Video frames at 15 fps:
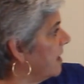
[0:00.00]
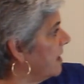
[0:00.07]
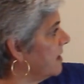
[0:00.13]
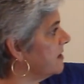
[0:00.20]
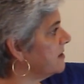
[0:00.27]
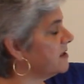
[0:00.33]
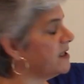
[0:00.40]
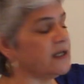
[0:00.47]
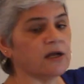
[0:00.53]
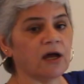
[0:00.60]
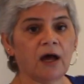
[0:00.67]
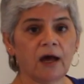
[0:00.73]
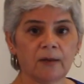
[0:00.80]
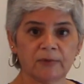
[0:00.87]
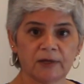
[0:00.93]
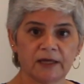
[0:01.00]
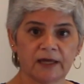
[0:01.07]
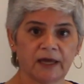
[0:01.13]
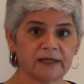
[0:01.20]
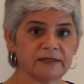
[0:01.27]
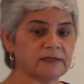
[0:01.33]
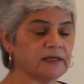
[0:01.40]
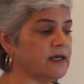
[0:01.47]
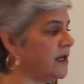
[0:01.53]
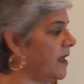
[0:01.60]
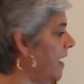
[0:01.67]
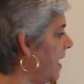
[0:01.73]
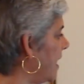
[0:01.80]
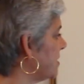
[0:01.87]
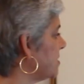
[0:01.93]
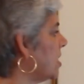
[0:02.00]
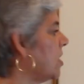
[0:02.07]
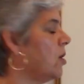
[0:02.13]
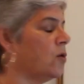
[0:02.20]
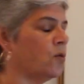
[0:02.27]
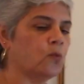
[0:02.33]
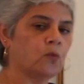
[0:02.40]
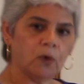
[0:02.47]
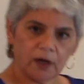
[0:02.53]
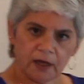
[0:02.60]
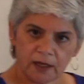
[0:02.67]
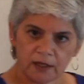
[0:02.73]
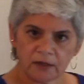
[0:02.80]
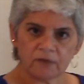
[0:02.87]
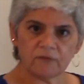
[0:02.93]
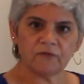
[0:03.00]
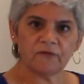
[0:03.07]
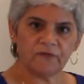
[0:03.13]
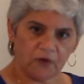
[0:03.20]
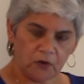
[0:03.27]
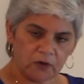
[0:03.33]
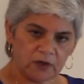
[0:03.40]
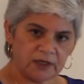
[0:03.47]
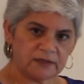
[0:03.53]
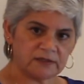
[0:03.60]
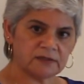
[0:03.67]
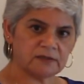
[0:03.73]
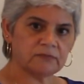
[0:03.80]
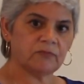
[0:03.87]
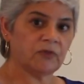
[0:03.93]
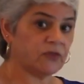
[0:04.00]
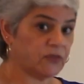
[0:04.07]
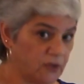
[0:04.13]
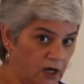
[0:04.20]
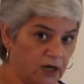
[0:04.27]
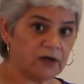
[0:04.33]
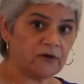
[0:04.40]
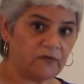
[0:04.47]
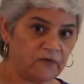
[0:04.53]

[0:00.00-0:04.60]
is it obligates. It has one focused thought or